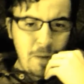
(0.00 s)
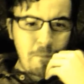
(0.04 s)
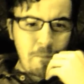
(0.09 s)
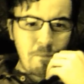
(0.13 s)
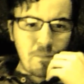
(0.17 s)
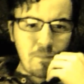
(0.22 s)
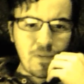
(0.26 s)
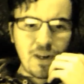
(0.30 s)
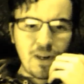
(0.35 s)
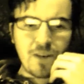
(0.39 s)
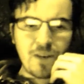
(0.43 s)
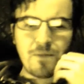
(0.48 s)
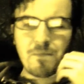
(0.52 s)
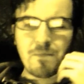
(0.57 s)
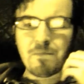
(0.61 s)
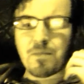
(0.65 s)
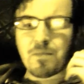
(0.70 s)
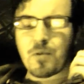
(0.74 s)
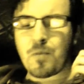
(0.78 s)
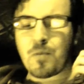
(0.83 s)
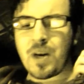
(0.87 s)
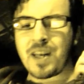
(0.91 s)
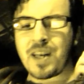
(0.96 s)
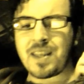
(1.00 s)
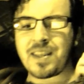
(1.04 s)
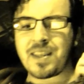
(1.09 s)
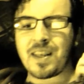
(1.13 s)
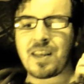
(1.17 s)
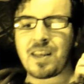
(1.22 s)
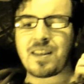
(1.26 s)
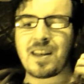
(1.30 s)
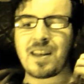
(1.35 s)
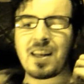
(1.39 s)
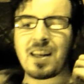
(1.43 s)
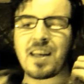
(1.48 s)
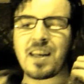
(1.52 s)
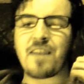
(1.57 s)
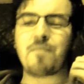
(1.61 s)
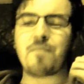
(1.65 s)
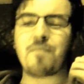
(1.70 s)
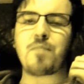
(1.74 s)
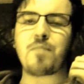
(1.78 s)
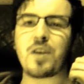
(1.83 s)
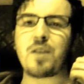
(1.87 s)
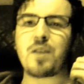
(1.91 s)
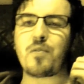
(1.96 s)
But where does this
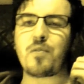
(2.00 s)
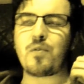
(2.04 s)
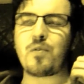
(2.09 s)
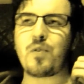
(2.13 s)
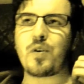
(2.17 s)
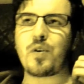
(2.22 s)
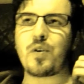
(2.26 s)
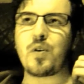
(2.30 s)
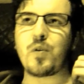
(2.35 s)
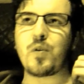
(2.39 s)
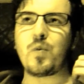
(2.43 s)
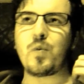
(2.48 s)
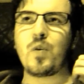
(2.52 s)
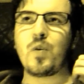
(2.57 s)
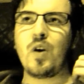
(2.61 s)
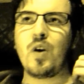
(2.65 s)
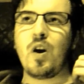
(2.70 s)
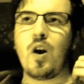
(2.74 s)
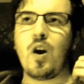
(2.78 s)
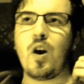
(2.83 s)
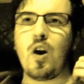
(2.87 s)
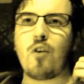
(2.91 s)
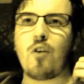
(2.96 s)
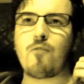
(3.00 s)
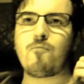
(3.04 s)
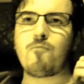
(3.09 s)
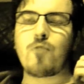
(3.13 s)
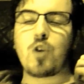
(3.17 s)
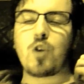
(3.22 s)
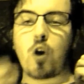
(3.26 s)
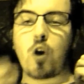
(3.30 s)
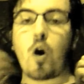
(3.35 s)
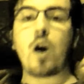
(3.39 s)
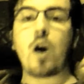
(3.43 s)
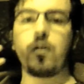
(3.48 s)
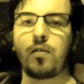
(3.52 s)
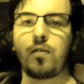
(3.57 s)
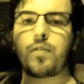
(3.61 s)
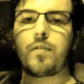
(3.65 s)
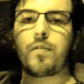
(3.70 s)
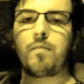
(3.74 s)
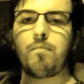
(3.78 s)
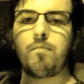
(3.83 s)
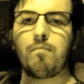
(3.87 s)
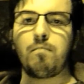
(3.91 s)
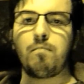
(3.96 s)
leave people who rely
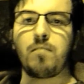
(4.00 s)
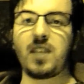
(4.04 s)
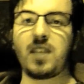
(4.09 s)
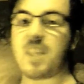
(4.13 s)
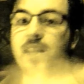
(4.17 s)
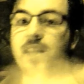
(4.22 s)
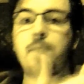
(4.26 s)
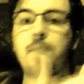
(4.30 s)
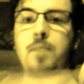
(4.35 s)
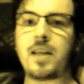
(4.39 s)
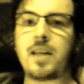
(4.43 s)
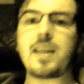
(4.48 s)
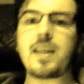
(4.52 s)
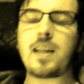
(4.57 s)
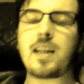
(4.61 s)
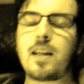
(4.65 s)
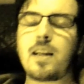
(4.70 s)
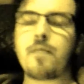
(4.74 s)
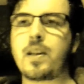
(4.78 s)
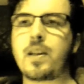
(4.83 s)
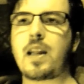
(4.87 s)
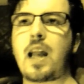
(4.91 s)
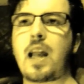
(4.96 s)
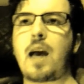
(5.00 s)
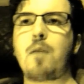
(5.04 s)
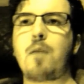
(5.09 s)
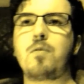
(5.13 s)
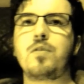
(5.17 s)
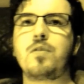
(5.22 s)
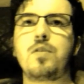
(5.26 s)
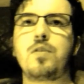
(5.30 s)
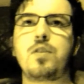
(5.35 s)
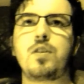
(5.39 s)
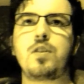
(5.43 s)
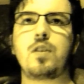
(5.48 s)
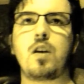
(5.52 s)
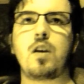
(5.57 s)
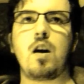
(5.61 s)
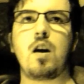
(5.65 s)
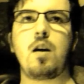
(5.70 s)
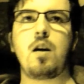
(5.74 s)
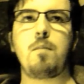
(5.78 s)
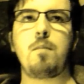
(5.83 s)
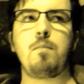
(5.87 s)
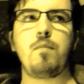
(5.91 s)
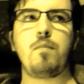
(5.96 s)
on disability living allowance
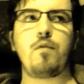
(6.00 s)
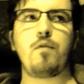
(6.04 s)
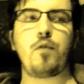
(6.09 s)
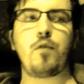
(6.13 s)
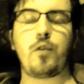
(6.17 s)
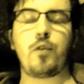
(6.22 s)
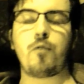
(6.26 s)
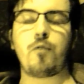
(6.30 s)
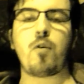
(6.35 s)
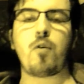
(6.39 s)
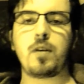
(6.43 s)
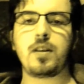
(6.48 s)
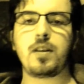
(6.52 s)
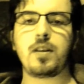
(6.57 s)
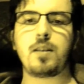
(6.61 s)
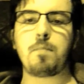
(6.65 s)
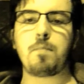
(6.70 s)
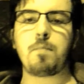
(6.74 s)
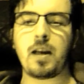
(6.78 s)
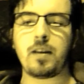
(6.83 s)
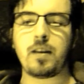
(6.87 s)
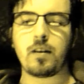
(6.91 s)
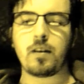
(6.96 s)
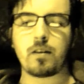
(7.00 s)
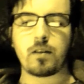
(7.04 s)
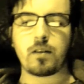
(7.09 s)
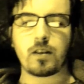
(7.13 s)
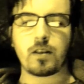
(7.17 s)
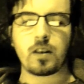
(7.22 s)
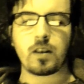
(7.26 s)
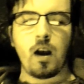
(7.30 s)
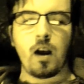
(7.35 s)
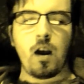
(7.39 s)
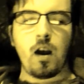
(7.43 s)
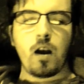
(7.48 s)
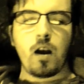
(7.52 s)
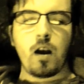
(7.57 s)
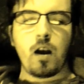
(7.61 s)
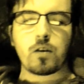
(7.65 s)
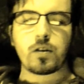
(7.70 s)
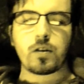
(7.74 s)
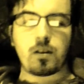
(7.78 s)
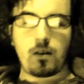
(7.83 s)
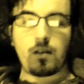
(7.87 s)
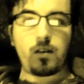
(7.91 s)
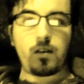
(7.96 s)
for their own independence?
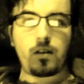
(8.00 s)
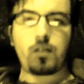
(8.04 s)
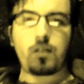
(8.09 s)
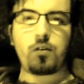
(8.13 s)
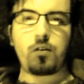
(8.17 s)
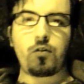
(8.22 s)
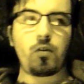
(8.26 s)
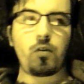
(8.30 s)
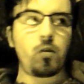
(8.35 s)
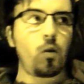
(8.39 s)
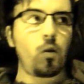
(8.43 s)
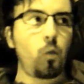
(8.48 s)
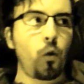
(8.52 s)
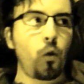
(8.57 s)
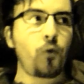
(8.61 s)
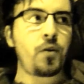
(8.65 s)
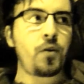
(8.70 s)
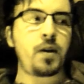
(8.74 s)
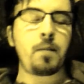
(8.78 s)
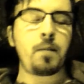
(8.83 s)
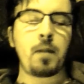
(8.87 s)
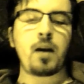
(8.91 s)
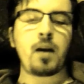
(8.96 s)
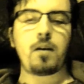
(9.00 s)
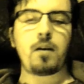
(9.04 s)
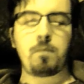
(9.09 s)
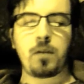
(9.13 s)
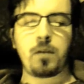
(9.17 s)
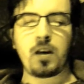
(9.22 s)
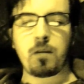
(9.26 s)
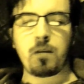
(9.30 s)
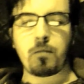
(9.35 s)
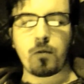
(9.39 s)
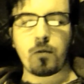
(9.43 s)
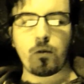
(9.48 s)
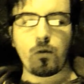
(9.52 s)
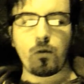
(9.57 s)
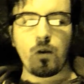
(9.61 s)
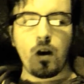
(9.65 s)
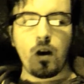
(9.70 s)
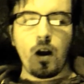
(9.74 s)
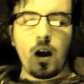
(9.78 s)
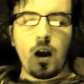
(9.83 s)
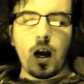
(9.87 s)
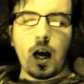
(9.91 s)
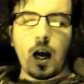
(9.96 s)
Because this is true, a worrying amount of people
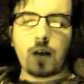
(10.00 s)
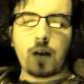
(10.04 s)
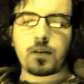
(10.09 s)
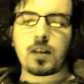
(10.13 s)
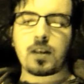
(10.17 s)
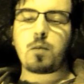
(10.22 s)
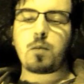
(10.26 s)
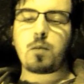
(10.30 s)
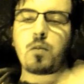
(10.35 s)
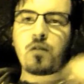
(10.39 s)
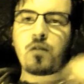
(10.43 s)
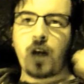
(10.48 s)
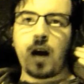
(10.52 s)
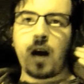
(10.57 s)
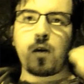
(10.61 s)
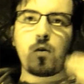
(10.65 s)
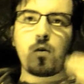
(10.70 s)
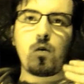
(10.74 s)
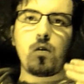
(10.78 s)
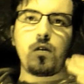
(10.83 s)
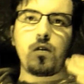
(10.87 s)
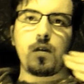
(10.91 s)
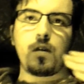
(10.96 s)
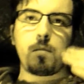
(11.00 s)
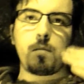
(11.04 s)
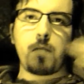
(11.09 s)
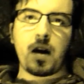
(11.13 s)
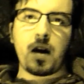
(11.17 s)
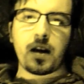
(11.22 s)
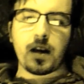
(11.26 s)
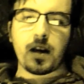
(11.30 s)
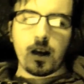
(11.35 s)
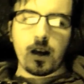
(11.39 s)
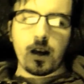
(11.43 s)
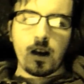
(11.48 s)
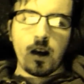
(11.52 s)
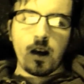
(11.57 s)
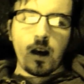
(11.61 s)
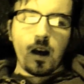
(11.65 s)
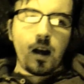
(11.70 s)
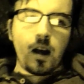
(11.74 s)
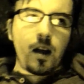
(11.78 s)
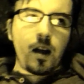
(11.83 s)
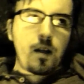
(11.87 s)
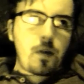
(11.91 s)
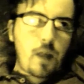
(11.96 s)
have said that without the money,
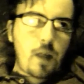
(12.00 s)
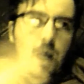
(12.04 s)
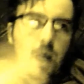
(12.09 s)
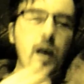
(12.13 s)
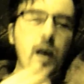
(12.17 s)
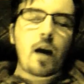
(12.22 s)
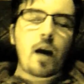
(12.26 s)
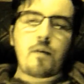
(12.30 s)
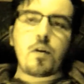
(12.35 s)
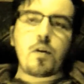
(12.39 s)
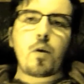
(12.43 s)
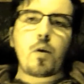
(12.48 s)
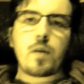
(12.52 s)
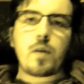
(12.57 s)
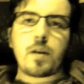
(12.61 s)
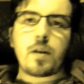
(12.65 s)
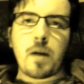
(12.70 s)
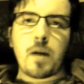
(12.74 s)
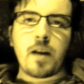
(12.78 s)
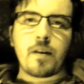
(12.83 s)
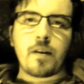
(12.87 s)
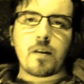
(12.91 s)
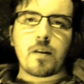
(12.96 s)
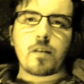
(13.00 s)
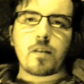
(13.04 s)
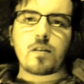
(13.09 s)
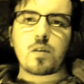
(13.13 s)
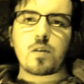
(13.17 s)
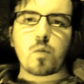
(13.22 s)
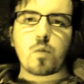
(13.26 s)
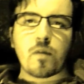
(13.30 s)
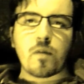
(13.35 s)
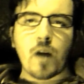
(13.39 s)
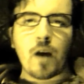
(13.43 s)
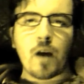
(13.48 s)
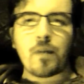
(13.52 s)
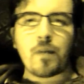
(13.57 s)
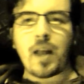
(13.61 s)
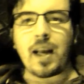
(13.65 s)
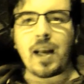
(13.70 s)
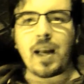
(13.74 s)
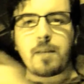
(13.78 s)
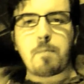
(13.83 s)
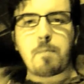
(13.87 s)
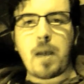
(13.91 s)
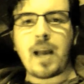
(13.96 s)
they have no independence. Without that
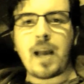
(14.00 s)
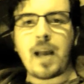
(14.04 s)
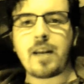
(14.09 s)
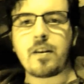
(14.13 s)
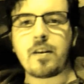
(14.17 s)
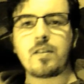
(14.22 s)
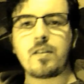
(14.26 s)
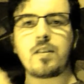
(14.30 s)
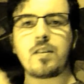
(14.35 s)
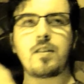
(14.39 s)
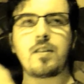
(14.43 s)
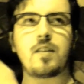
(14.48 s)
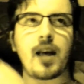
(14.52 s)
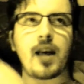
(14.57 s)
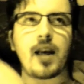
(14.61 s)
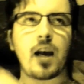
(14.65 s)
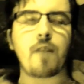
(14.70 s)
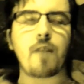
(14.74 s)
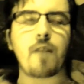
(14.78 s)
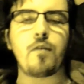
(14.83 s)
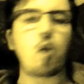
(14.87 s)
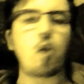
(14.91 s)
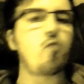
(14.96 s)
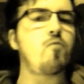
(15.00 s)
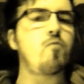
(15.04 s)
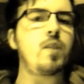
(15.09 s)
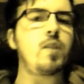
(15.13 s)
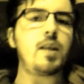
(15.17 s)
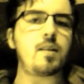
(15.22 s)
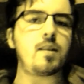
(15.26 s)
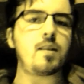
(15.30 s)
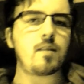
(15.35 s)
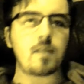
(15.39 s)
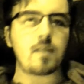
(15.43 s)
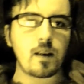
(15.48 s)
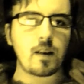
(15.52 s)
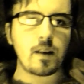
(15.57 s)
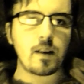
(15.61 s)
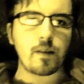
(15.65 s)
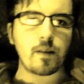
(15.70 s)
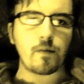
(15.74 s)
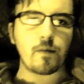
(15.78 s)
independence, they have no reason to live.